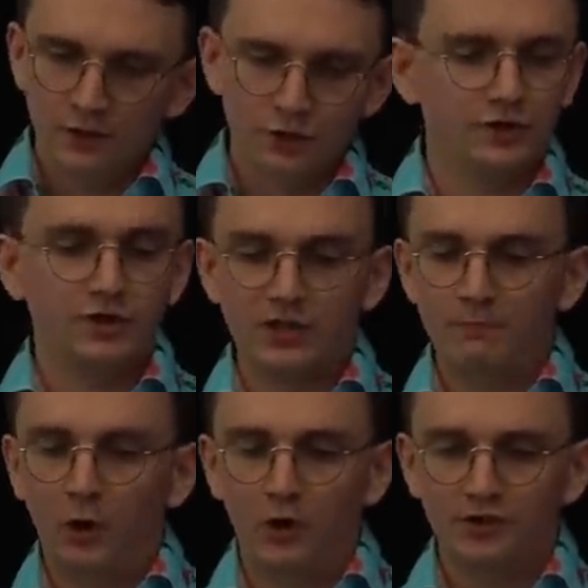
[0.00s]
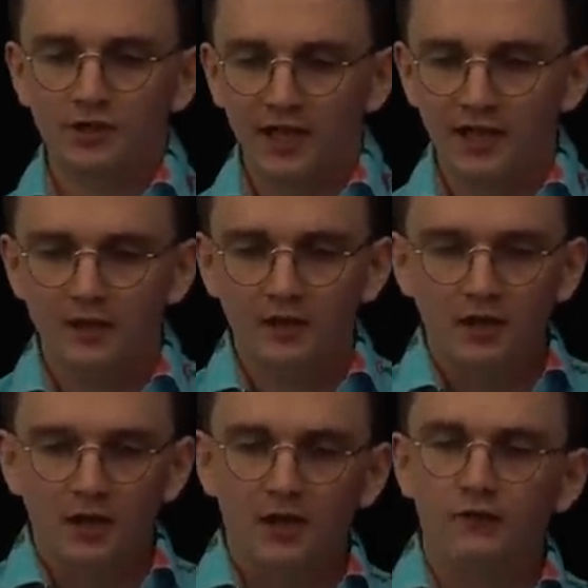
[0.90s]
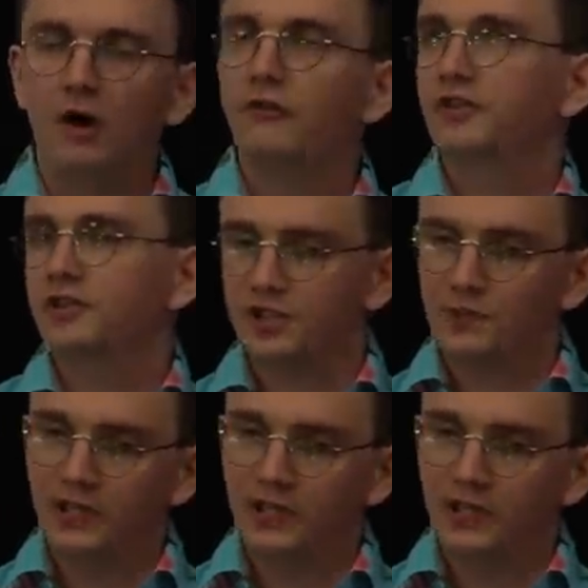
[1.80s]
Just as importantly, if officers